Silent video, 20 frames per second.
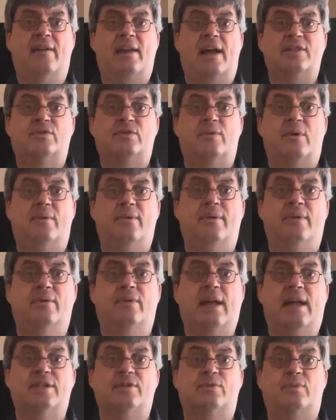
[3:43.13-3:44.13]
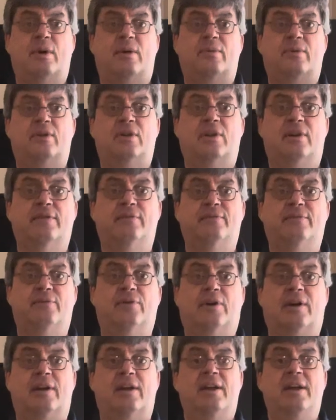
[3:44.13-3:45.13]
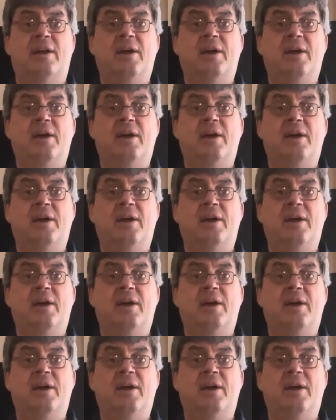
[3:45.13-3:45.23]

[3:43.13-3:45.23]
That's what we're looking for.